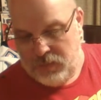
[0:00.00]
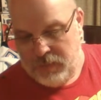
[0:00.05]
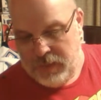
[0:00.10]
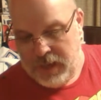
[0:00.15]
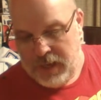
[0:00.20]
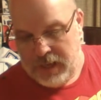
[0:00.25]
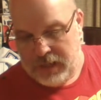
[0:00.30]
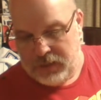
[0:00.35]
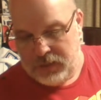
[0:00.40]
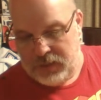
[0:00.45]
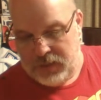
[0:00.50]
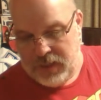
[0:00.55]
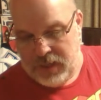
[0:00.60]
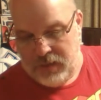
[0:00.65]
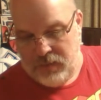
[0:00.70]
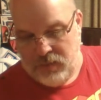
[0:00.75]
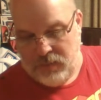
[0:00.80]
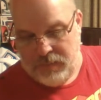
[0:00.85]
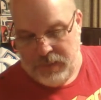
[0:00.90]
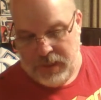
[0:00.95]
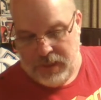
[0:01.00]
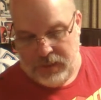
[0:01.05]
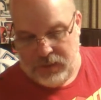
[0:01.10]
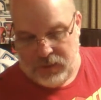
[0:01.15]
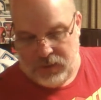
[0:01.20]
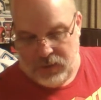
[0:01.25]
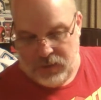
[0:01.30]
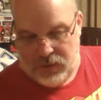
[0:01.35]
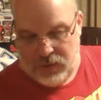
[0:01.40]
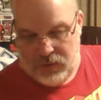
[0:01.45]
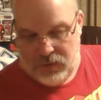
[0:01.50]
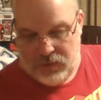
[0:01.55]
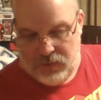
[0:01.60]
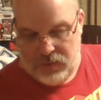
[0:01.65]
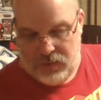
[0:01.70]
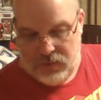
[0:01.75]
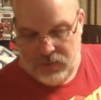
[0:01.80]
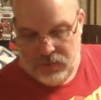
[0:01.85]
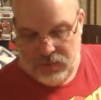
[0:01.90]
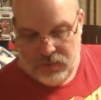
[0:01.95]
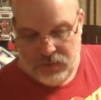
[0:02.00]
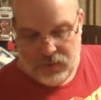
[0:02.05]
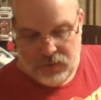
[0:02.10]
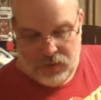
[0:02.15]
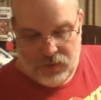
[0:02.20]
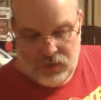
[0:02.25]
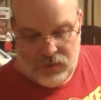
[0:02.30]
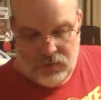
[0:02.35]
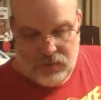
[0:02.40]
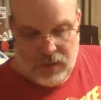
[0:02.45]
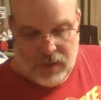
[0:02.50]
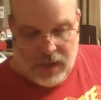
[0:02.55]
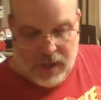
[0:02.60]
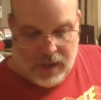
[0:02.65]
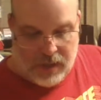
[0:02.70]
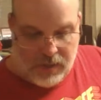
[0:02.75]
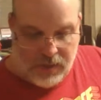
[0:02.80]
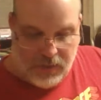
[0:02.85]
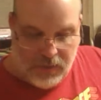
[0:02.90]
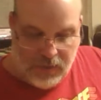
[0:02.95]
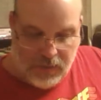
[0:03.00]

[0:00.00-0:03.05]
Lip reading: my next thing will be to do that.